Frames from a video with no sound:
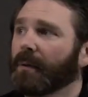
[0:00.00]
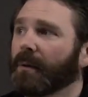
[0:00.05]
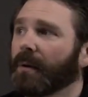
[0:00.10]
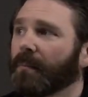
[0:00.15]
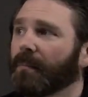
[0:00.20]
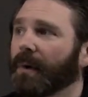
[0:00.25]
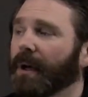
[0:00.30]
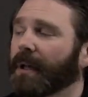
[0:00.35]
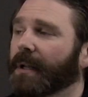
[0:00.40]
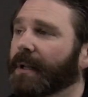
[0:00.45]

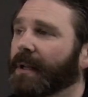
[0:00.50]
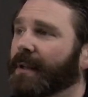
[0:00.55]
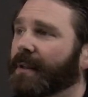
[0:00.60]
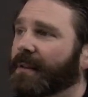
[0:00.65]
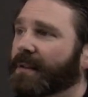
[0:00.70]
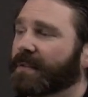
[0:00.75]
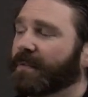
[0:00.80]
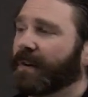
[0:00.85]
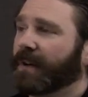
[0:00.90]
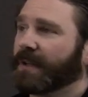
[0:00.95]
But
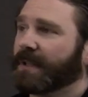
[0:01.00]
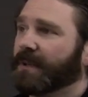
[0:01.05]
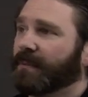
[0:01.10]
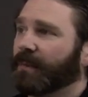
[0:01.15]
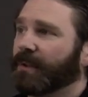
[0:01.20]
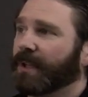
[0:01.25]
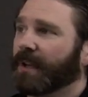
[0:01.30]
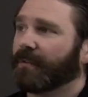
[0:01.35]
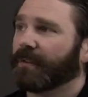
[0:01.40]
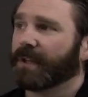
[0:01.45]
this very
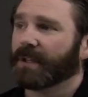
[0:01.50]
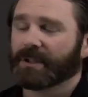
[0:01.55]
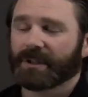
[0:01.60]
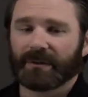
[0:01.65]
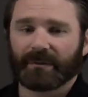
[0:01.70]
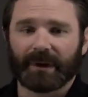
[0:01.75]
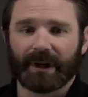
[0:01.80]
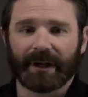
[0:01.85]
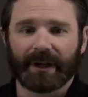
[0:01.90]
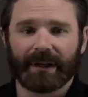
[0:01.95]
simple definition
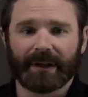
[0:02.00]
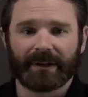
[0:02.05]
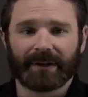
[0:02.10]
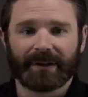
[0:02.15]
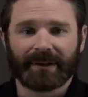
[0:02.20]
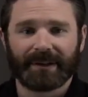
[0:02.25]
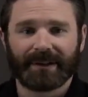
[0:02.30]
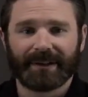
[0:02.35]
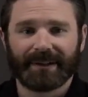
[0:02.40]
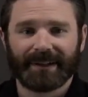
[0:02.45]
right
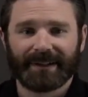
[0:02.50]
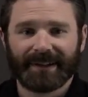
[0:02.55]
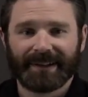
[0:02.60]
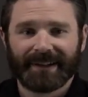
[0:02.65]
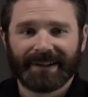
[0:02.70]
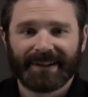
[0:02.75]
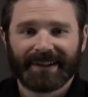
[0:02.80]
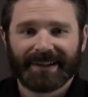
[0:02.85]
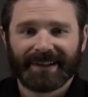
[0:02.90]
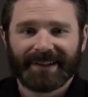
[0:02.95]
here
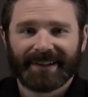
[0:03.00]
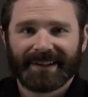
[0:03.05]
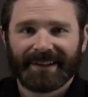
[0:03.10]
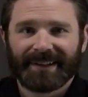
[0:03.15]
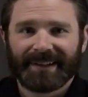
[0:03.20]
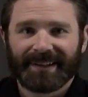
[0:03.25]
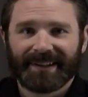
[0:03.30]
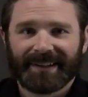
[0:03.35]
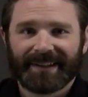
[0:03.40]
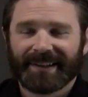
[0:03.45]

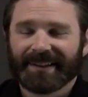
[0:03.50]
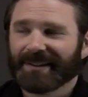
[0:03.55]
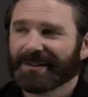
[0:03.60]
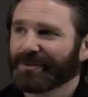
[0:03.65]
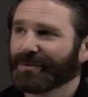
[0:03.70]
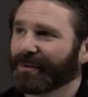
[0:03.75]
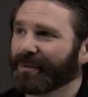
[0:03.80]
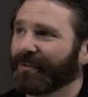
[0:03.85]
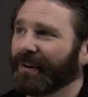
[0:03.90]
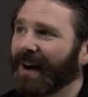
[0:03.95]

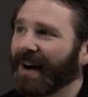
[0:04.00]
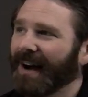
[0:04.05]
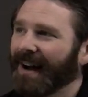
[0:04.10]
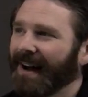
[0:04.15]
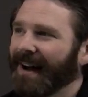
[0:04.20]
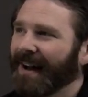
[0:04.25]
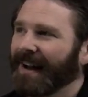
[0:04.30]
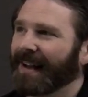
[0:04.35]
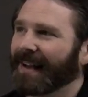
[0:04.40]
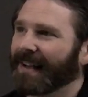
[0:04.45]
sort of
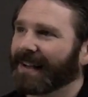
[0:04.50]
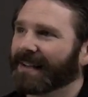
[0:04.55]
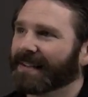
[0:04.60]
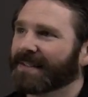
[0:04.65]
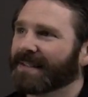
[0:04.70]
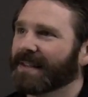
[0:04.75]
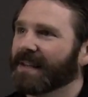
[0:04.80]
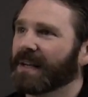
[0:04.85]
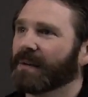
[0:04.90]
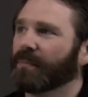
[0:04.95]

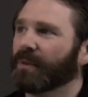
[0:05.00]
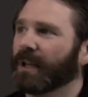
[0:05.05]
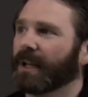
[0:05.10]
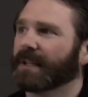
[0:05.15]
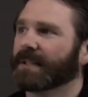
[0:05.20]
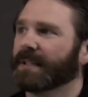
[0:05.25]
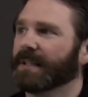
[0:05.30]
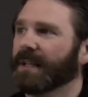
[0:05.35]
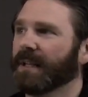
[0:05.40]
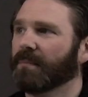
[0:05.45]
hides the
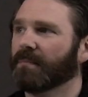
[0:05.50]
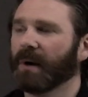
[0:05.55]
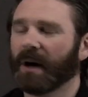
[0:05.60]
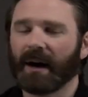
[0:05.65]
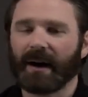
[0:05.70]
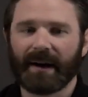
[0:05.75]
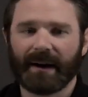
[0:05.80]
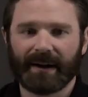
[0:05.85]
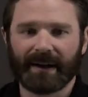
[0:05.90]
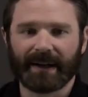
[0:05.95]
complexity
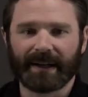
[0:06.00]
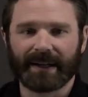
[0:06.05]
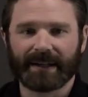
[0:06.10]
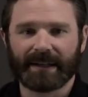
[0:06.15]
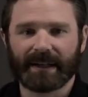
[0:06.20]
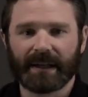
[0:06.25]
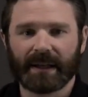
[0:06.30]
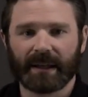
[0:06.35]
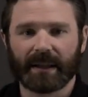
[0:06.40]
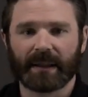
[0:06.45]

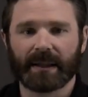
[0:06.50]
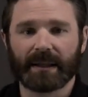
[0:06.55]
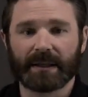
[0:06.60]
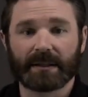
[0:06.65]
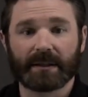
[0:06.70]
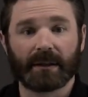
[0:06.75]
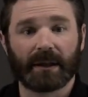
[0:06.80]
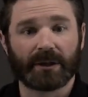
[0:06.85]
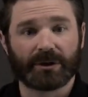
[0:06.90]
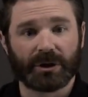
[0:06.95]
behind
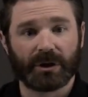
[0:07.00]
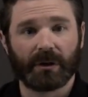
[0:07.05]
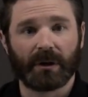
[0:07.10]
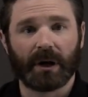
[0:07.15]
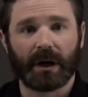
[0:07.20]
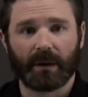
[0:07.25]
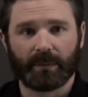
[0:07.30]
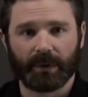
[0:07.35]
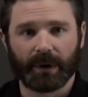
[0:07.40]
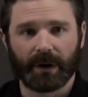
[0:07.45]
this logical
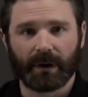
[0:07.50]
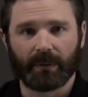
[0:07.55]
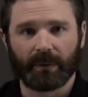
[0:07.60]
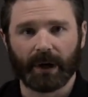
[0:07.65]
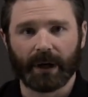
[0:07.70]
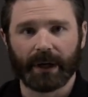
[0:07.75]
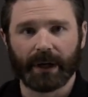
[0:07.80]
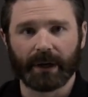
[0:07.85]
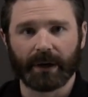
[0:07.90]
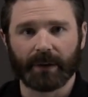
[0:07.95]
operator
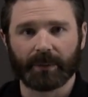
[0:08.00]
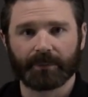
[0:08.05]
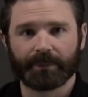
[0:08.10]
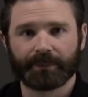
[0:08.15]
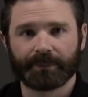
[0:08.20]
right here.